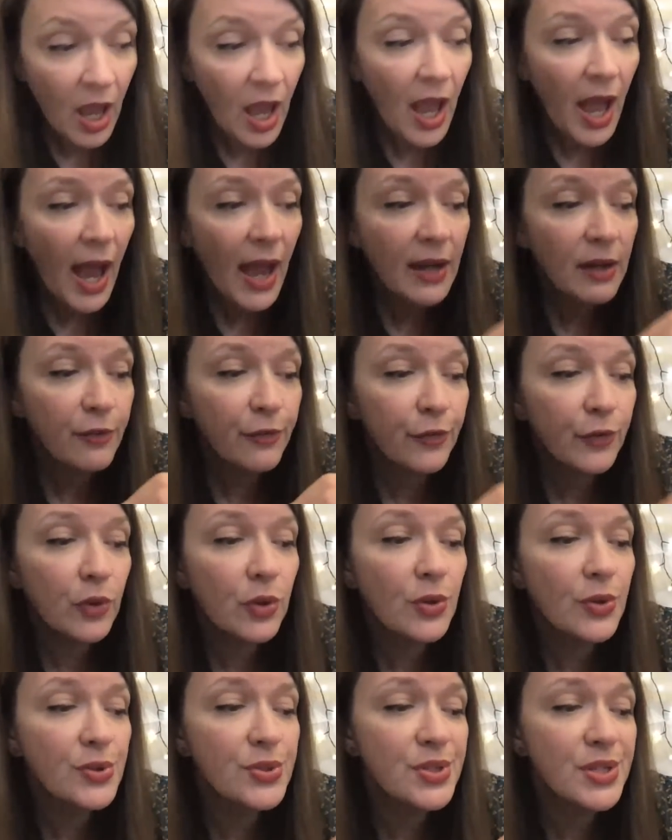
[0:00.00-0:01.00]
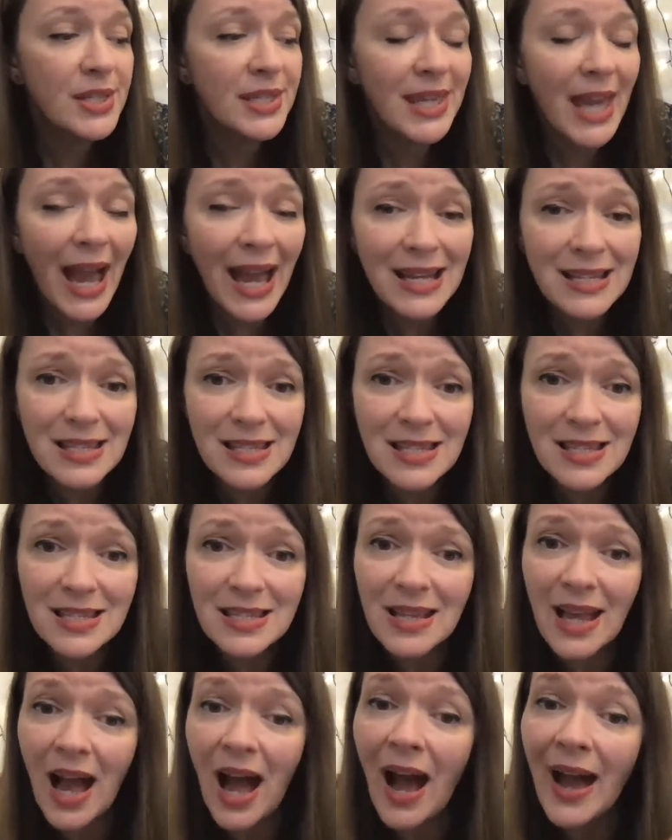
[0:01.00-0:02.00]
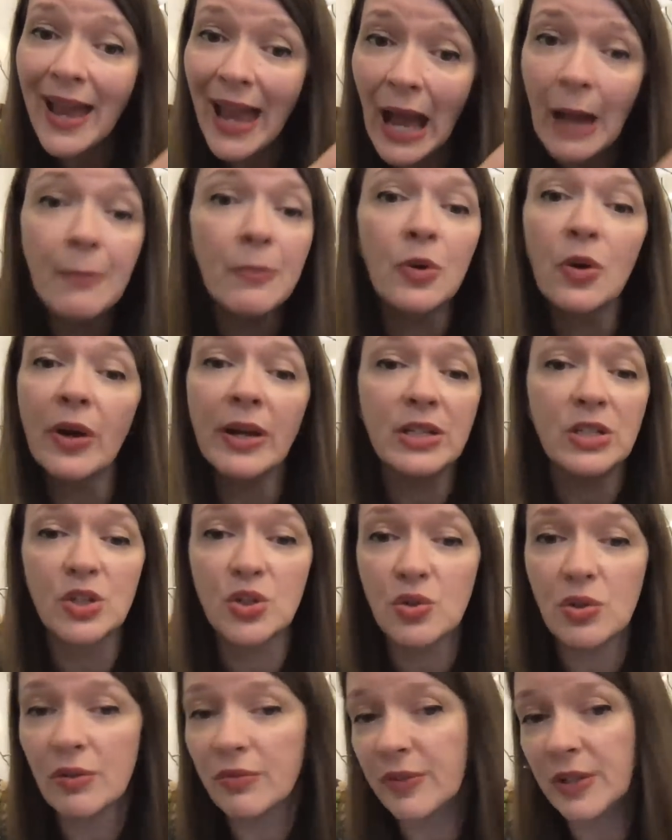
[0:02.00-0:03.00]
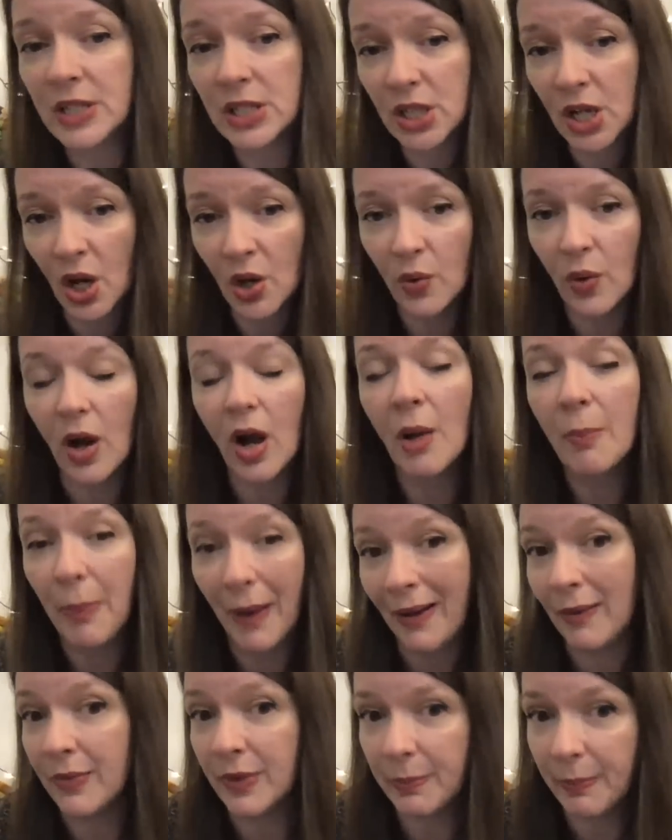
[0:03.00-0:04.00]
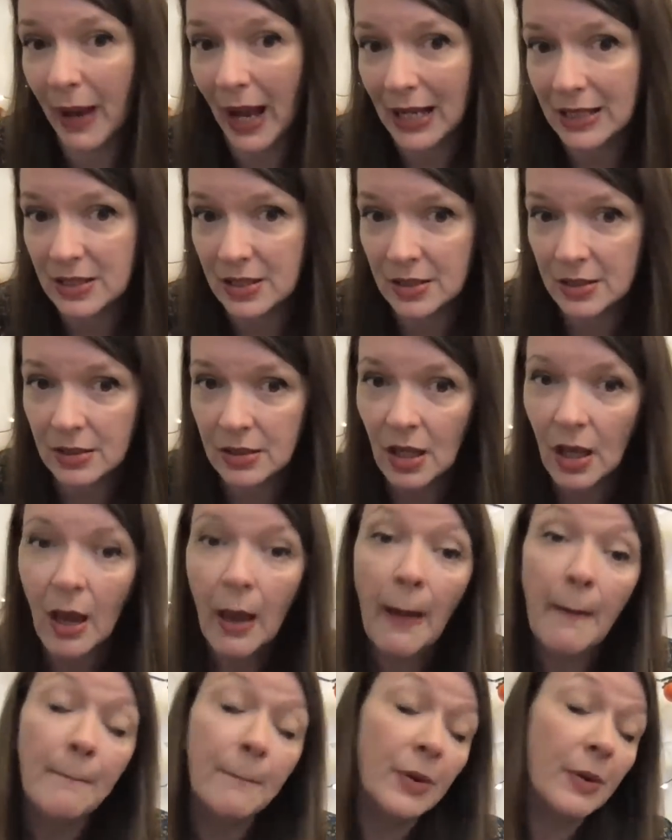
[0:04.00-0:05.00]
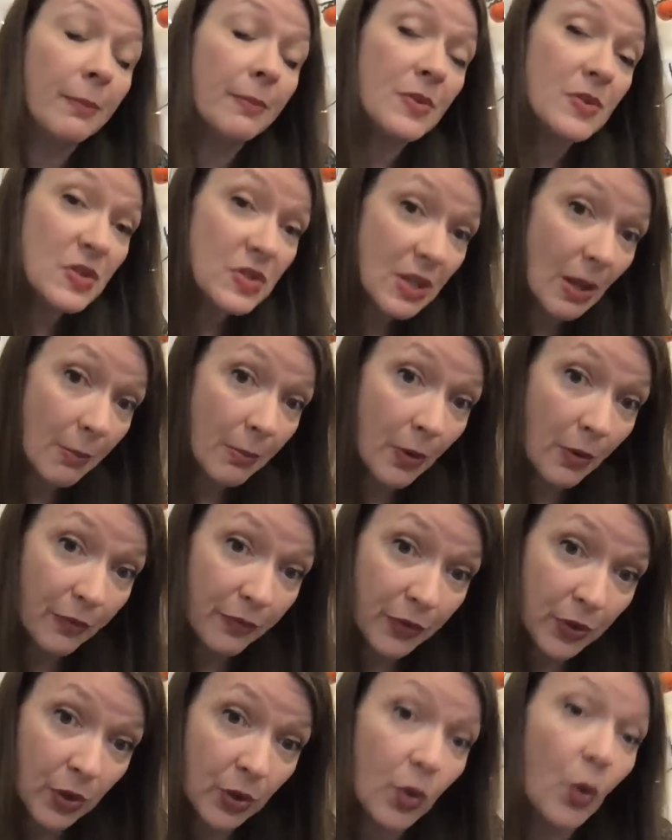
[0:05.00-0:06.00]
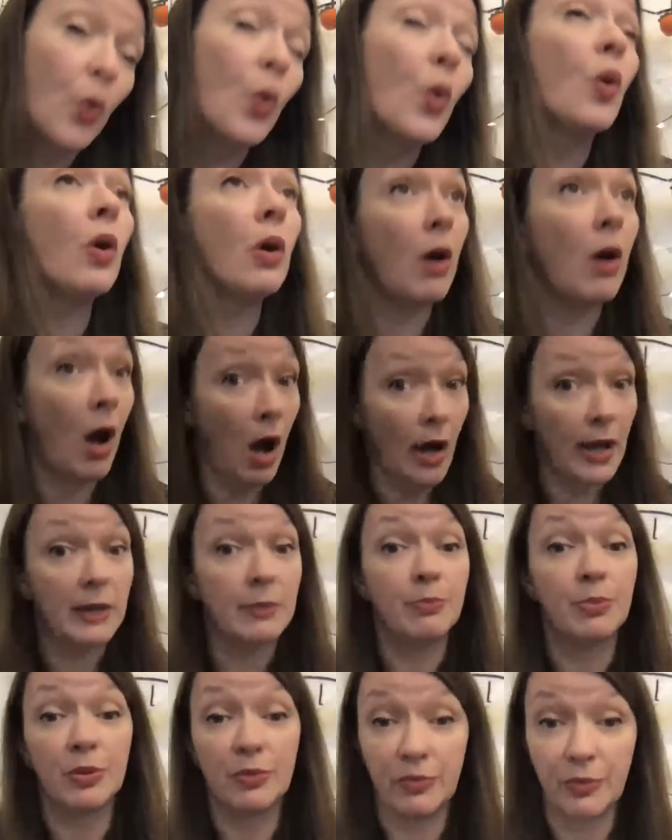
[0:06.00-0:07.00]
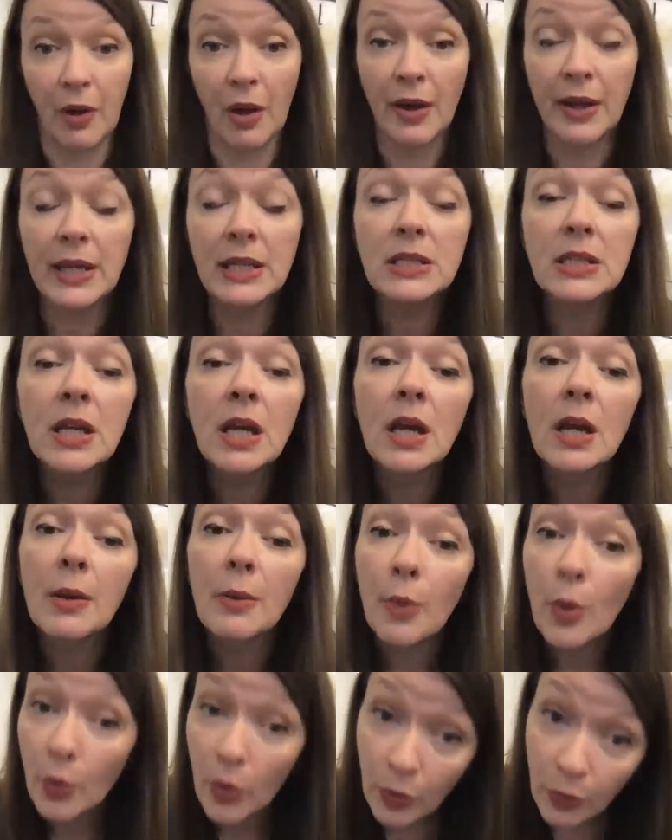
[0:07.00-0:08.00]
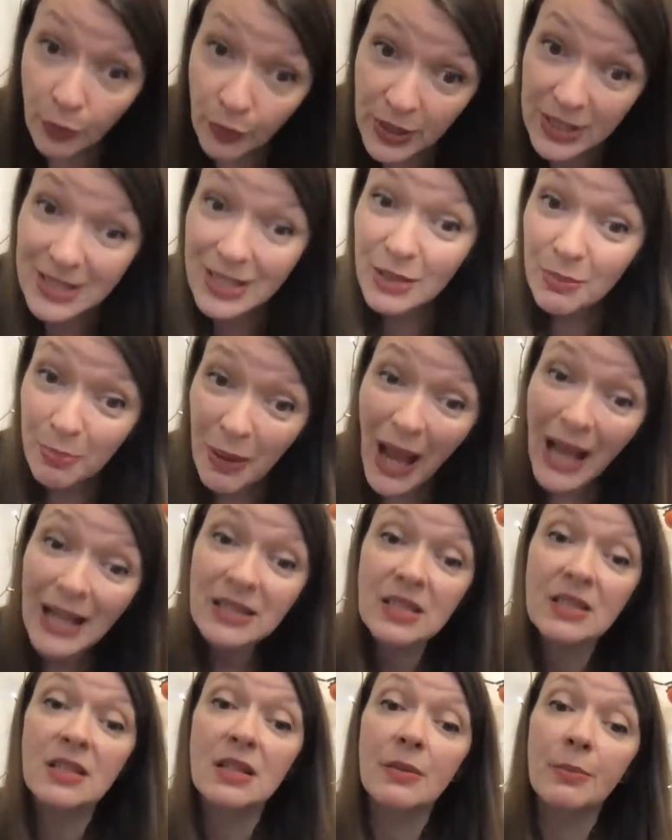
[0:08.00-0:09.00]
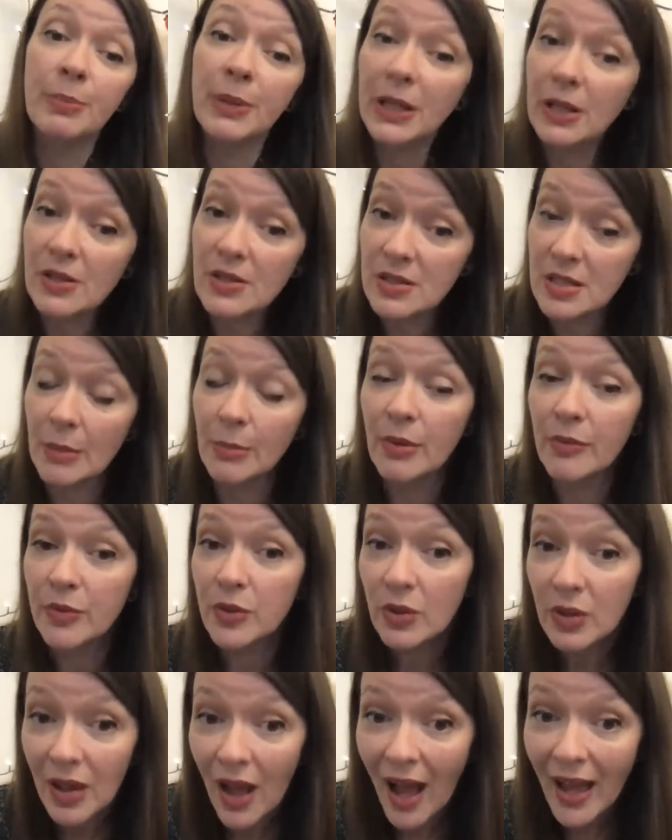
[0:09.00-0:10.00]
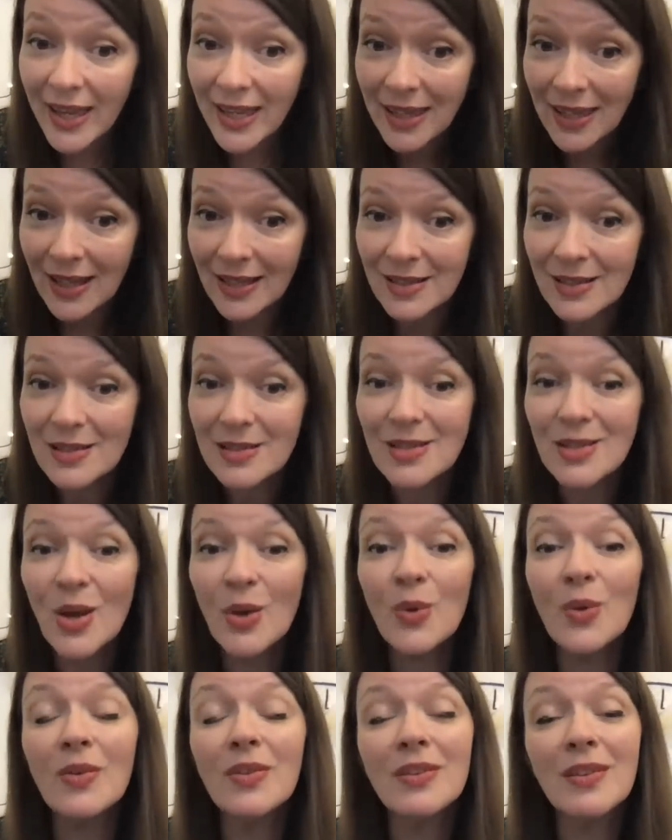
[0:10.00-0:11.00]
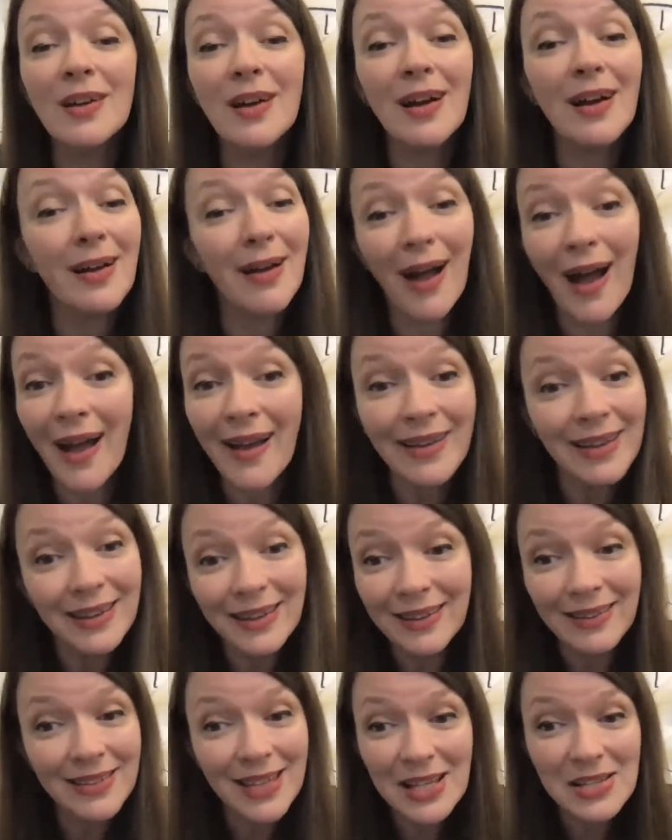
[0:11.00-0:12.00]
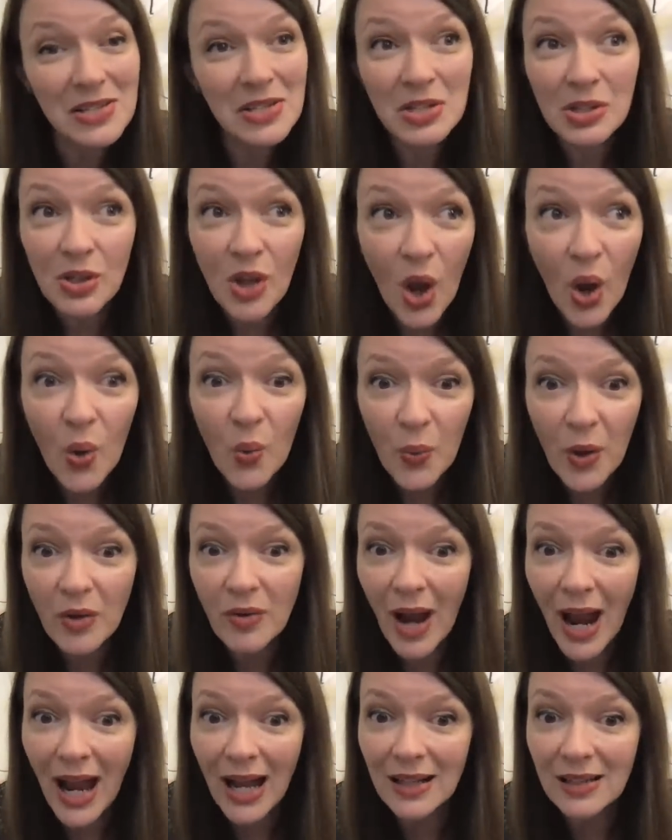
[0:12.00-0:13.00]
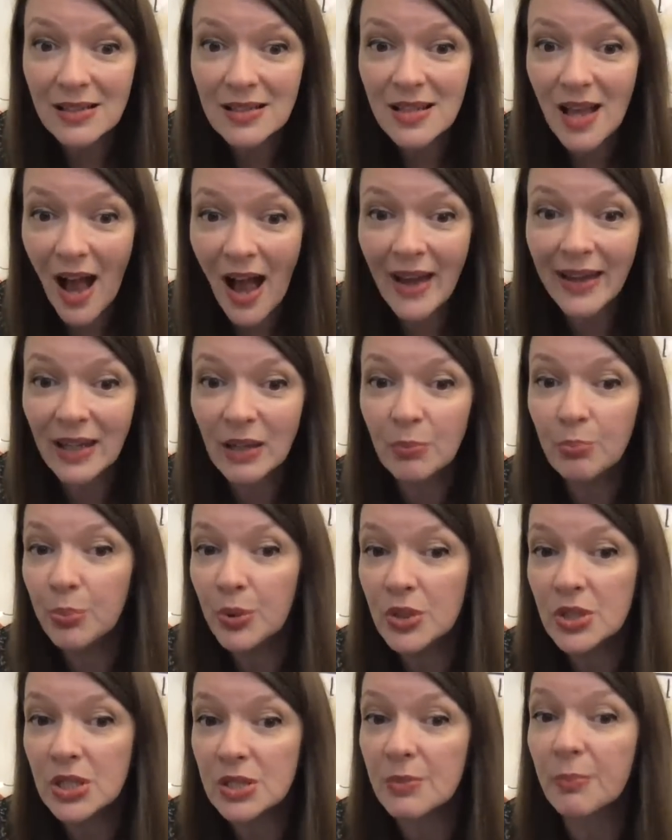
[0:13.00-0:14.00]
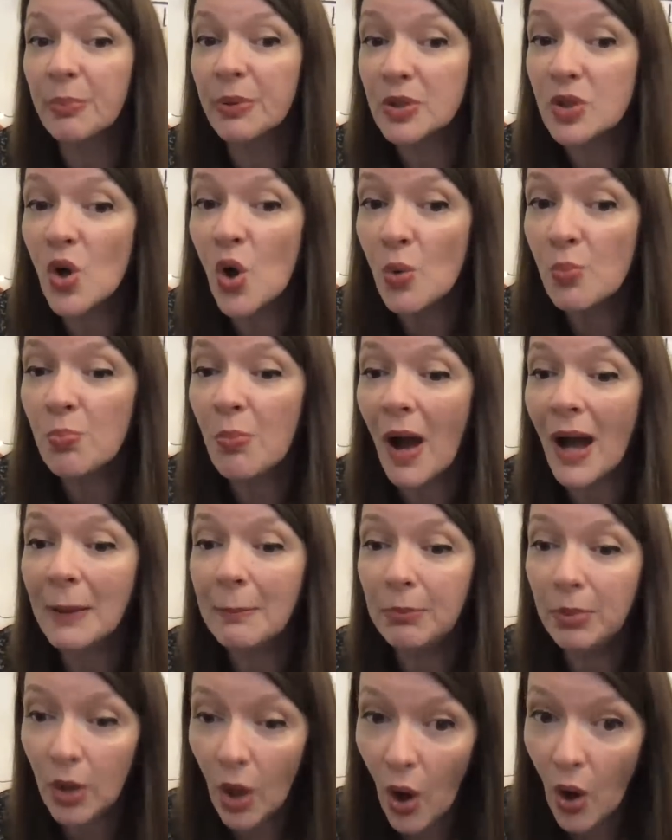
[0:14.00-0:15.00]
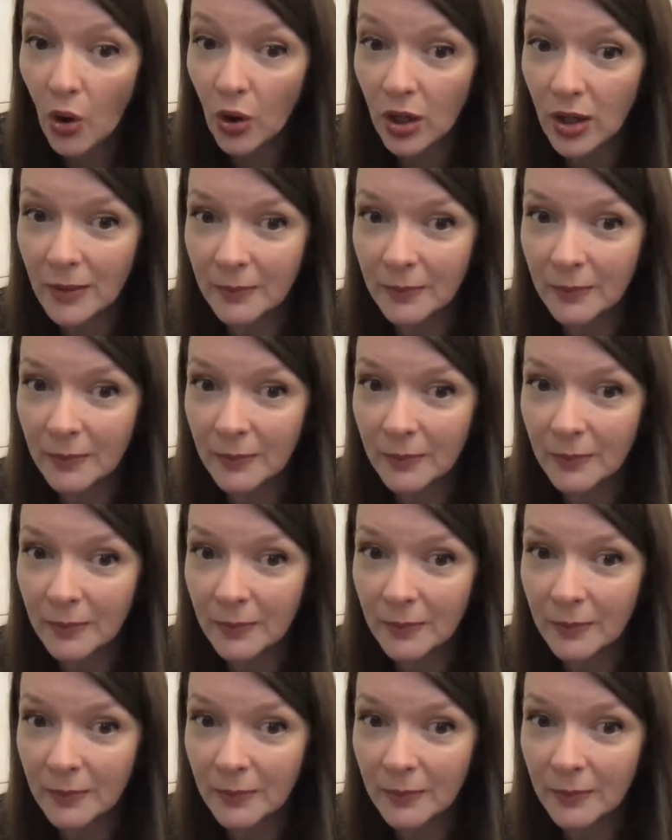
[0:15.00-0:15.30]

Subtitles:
And of course, yes, I am going to do a video about the pattern, but some of you, or I, provide a written pattern because some of you like it. So there's nowhere else I can put it but on my blog.